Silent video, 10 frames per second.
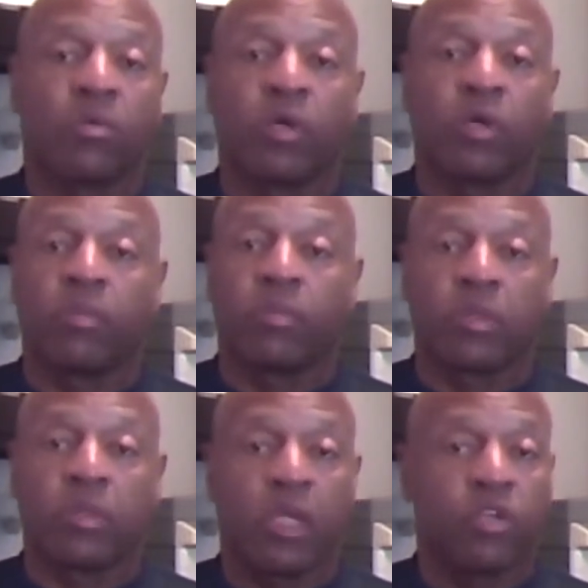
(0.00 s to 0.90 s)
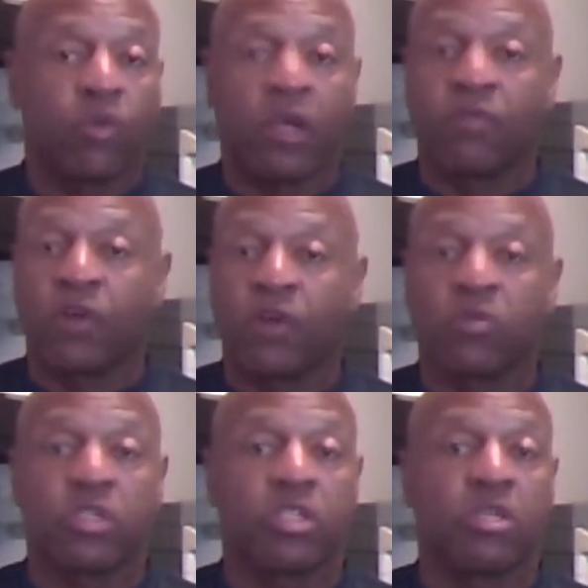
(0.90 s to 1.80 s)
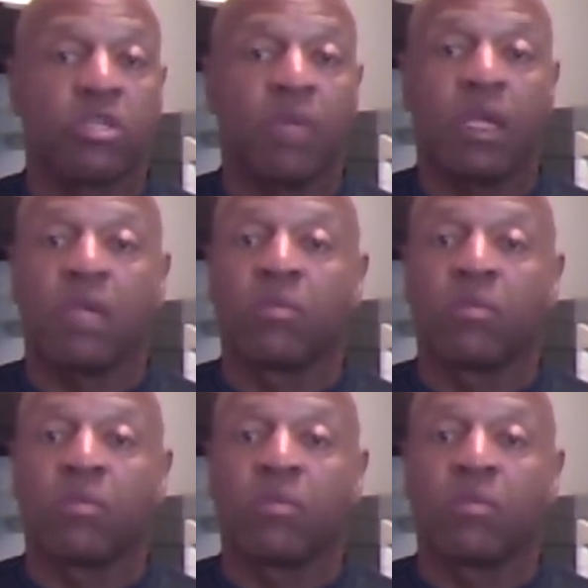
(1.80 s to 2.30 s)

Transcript: We'll integrate a phone system in it.